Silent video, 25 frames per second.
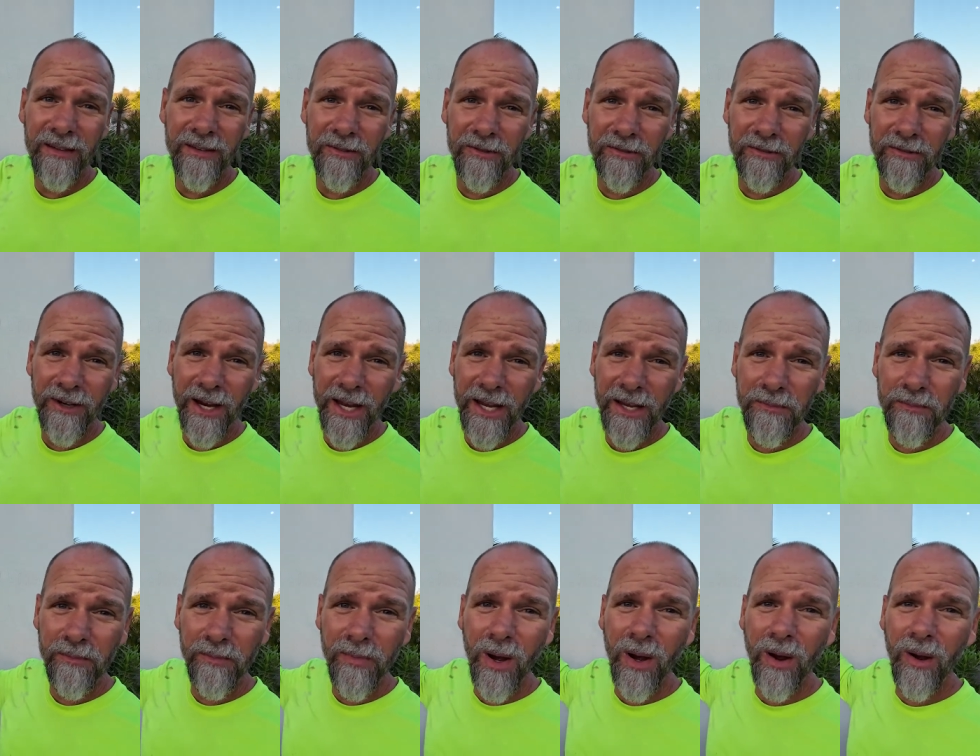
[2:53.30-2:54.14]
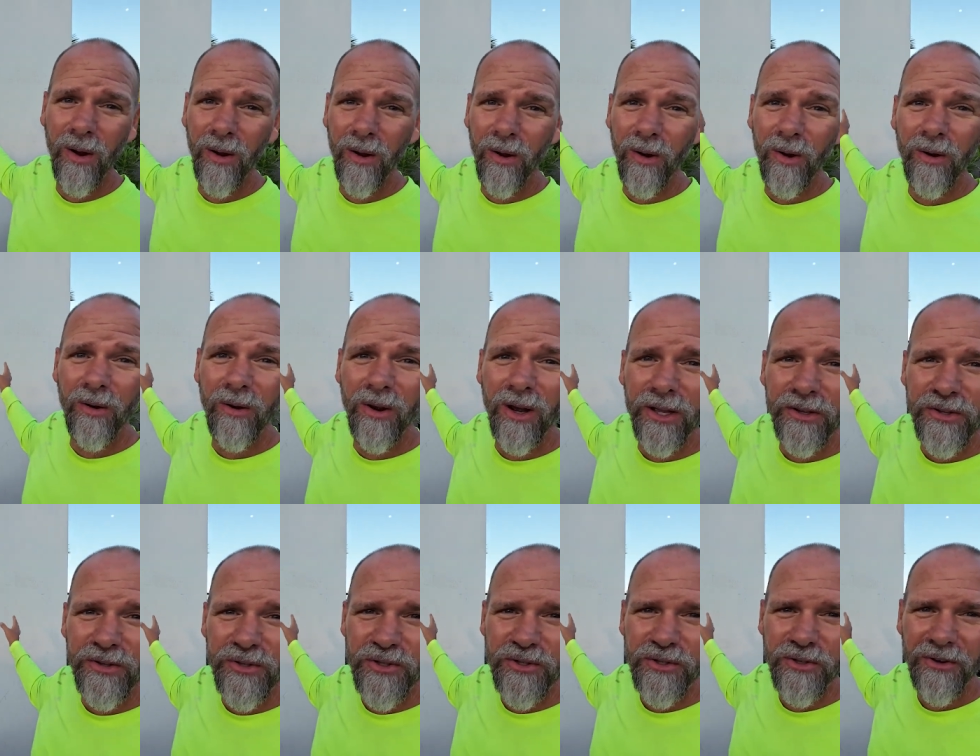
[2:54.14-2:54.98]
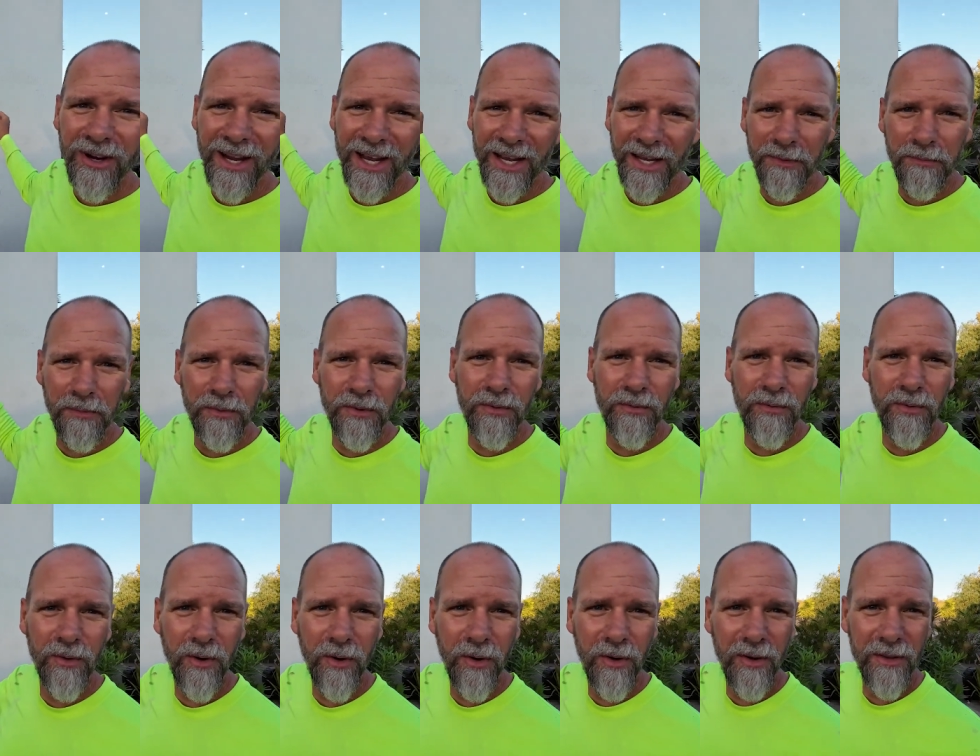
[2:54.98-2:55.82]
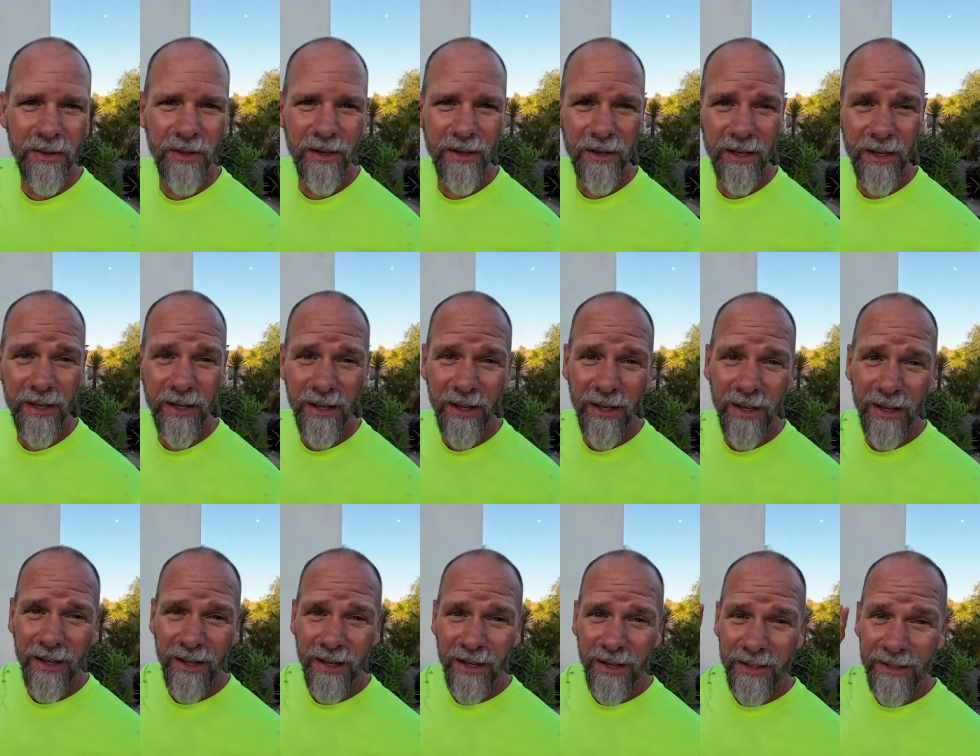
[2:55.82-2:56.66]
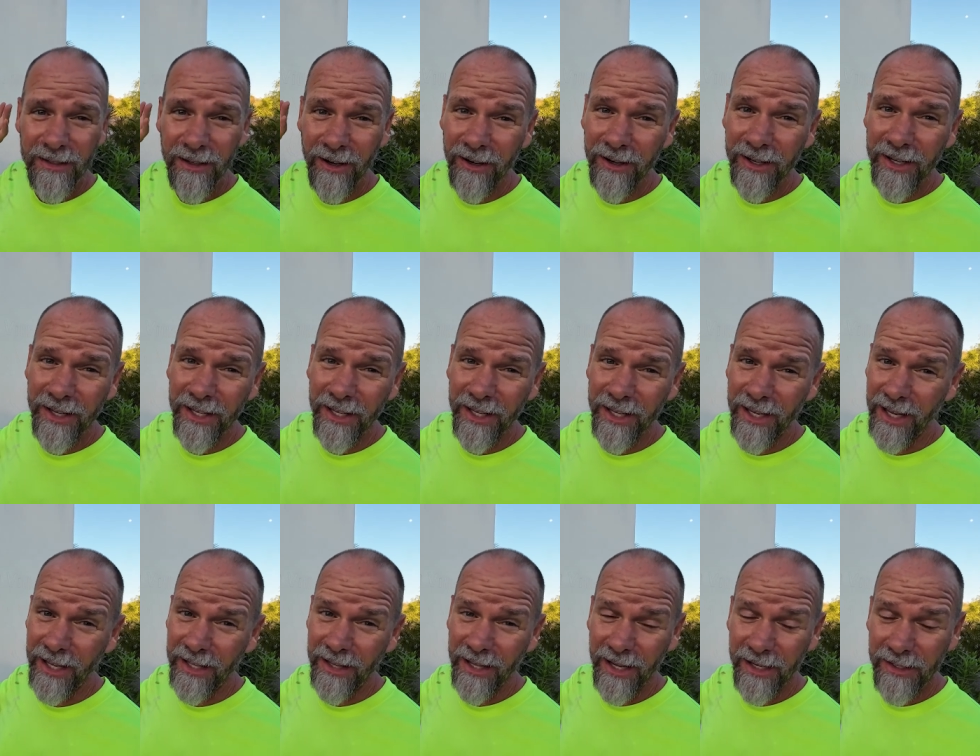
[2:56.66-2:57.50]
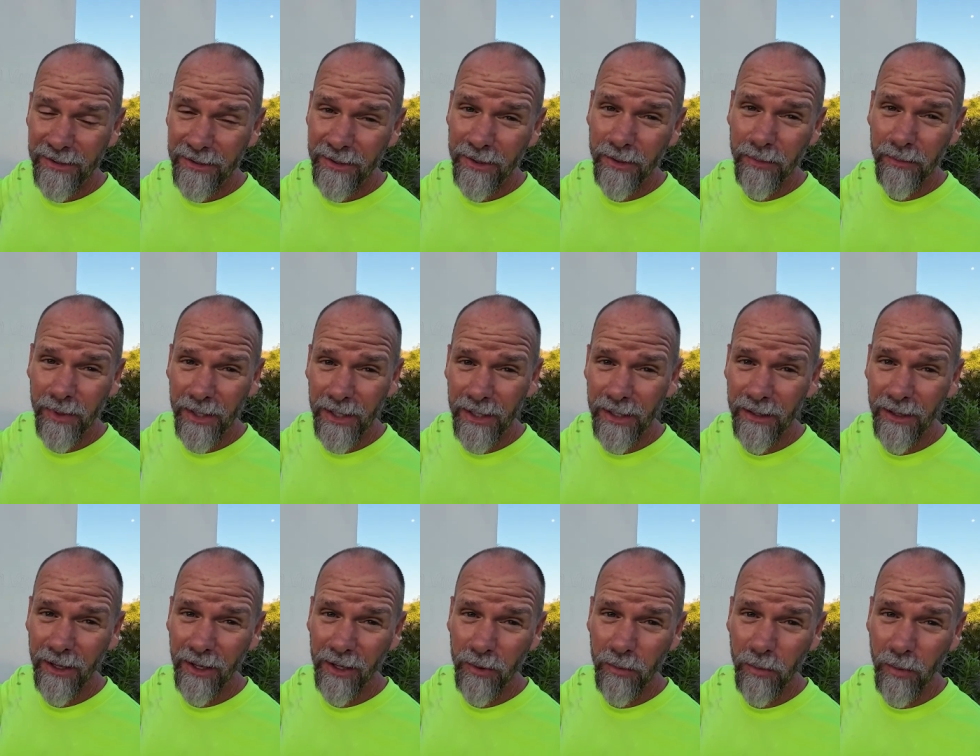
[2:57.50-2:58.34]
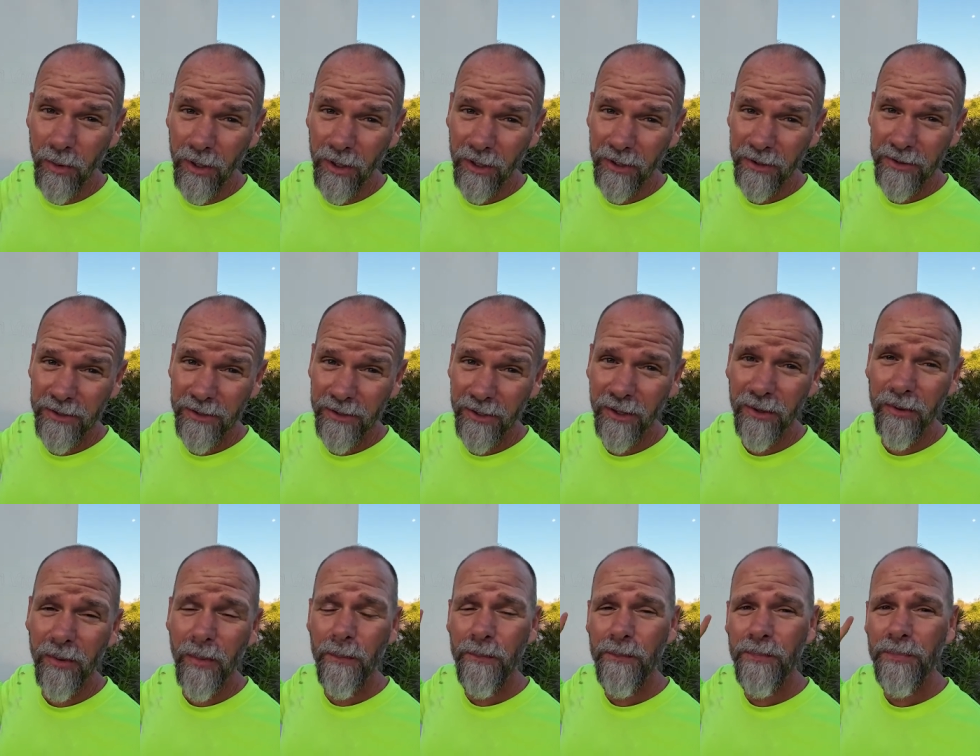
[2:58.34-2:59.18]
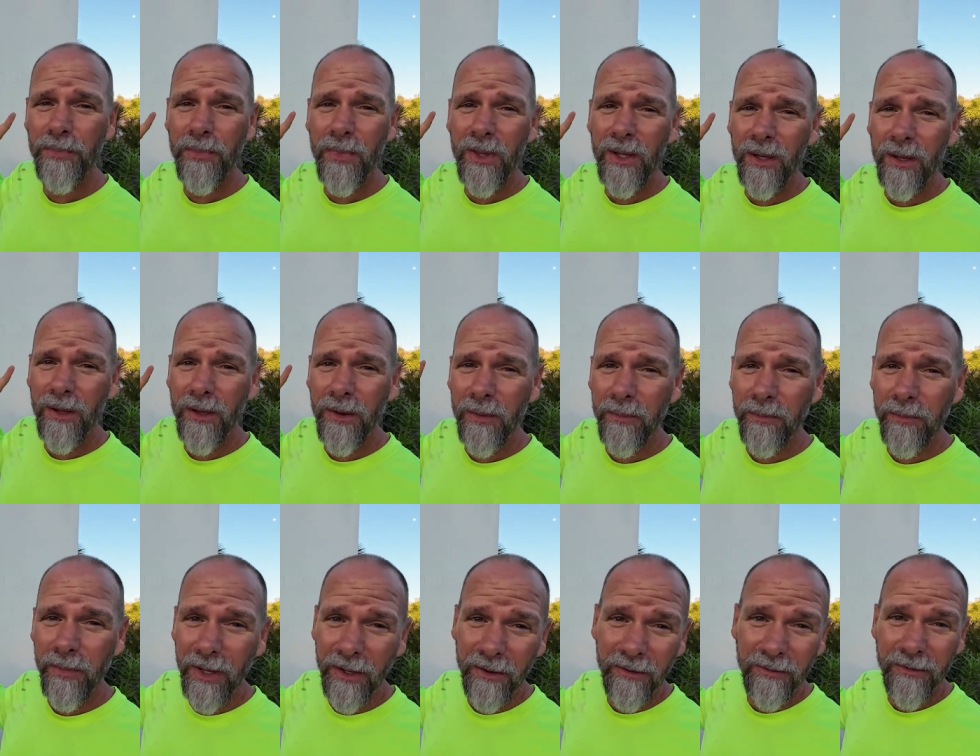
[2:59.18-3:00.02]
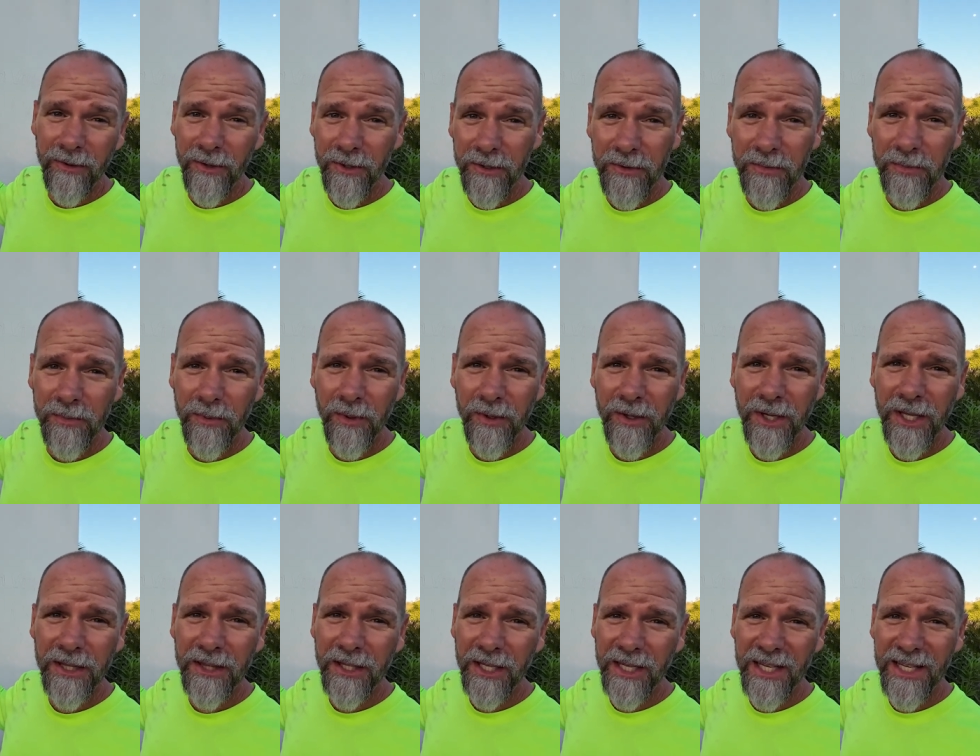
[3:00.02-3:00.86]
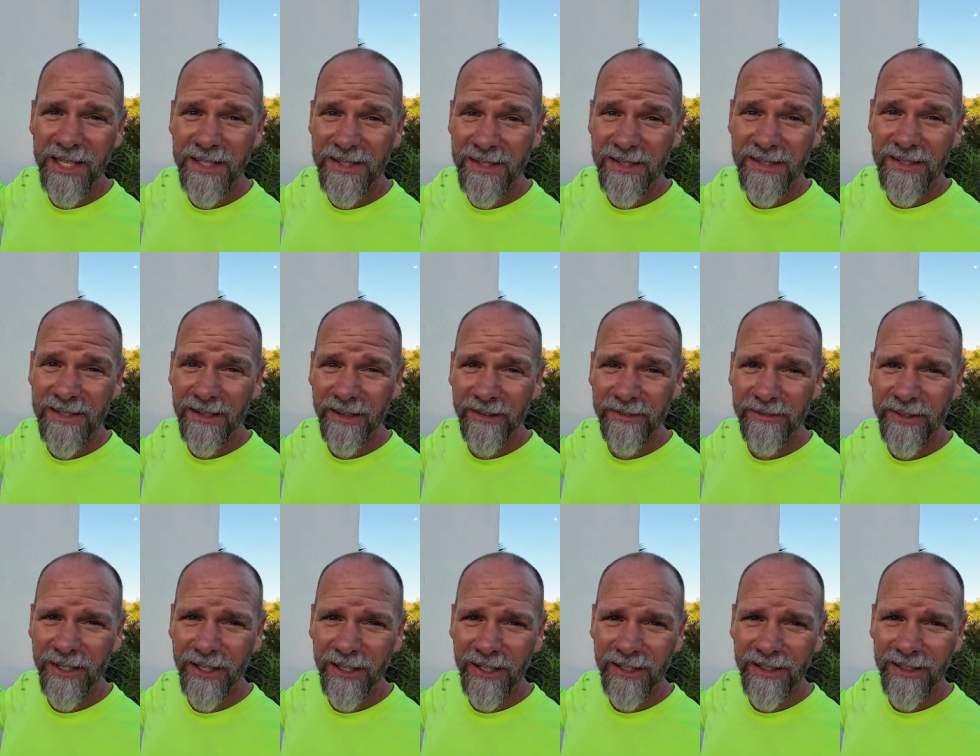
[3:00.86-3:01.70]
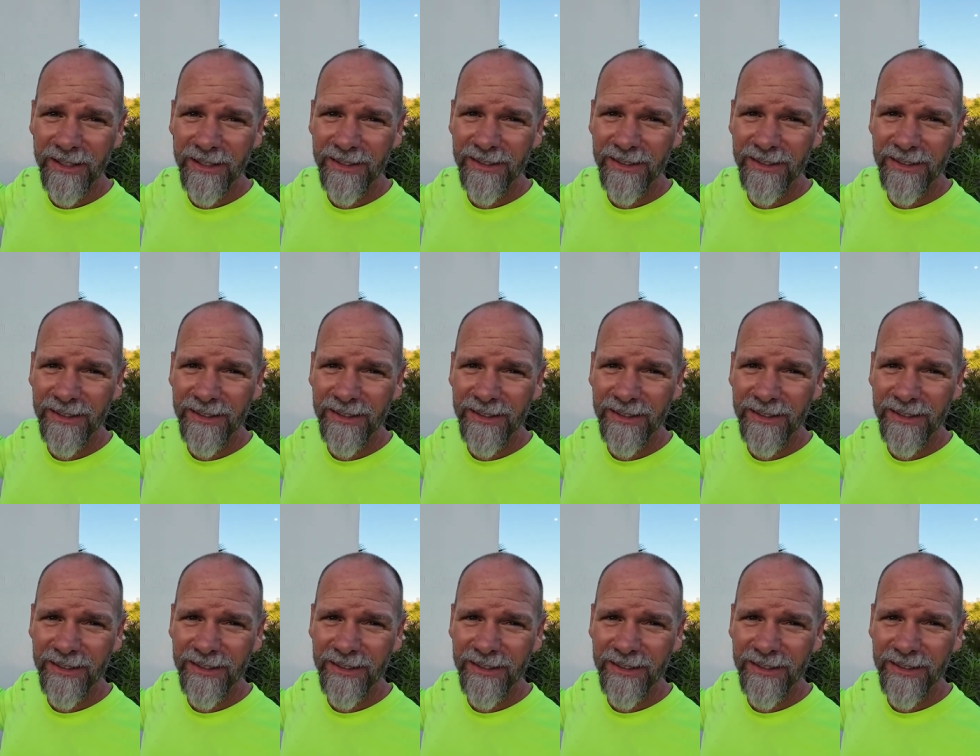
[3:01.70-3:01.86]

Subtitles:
rainbow stripes for the donkey, and that's going to be a lot of work. So, but first we'll get the easy stuff done.